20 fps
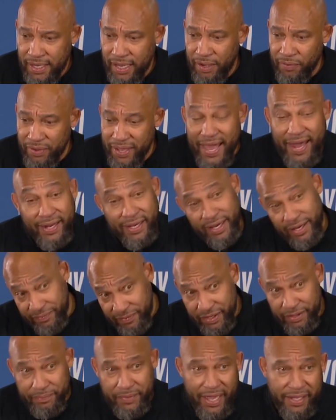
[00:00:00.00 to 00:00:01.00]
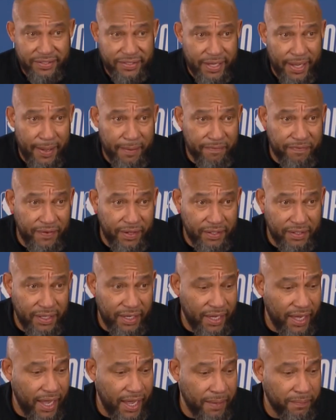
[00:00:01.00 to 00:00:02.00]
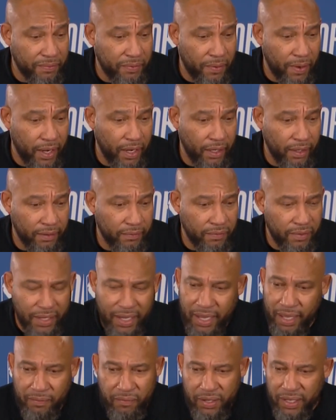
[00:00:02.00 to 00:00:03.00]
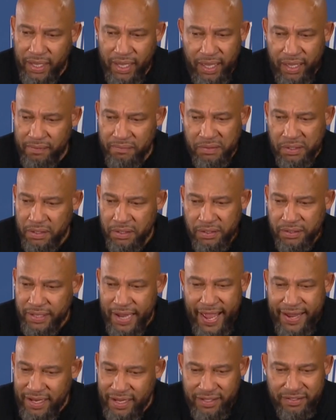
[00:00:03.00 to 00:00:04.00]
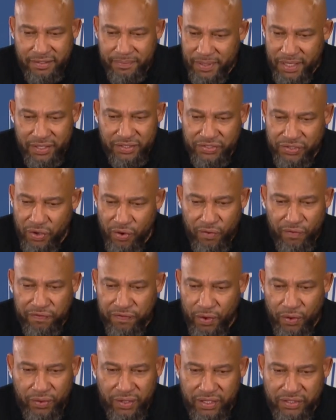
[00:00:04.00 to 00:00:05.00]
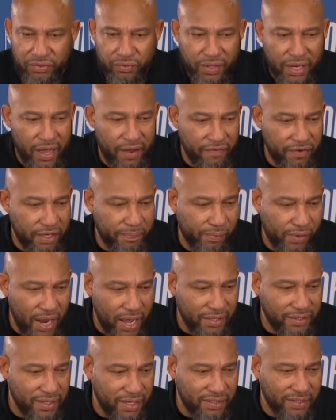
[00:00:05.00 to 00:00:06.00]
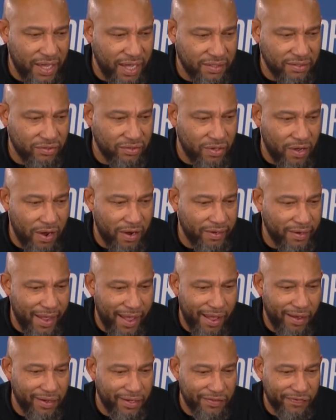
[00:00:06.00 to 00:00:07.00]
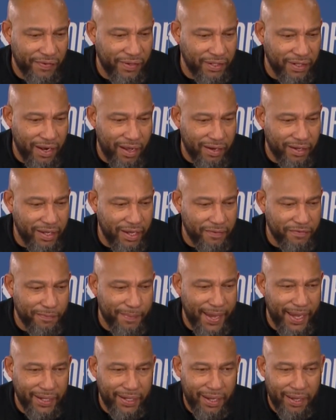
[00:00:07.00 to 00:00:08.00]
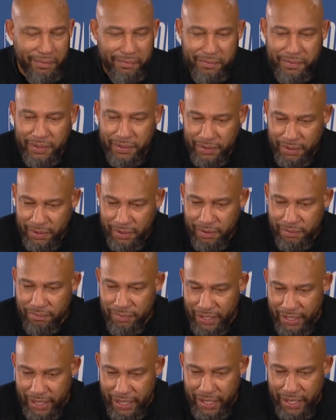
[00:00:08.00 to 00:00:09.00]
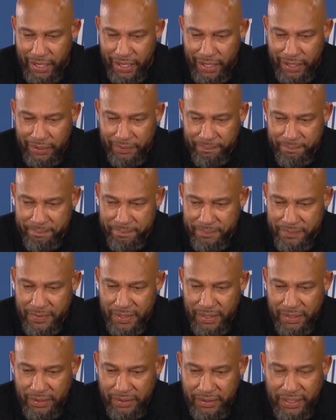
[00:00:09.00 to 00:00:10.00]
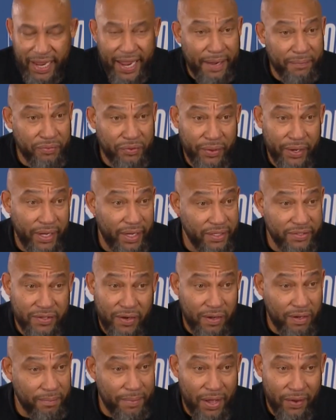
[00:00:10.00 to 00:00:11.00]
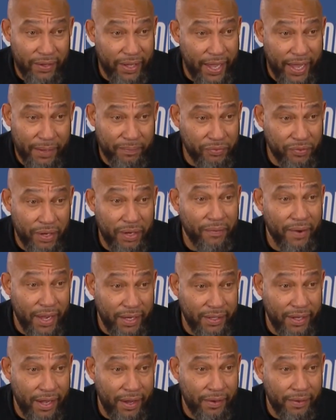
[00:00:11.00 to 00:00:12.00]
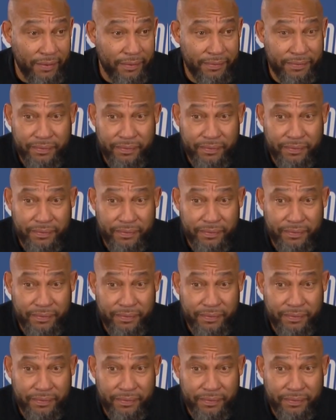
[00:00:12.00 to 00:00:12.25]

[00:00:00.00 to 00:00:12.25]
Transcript: and we got to give them that same feeling in Game Three. We can't, we can't. That needs to be the sole focus. Recovery process have to start now. It's filling our cups back up, but uh, Game Three, it's all about Game Three right now.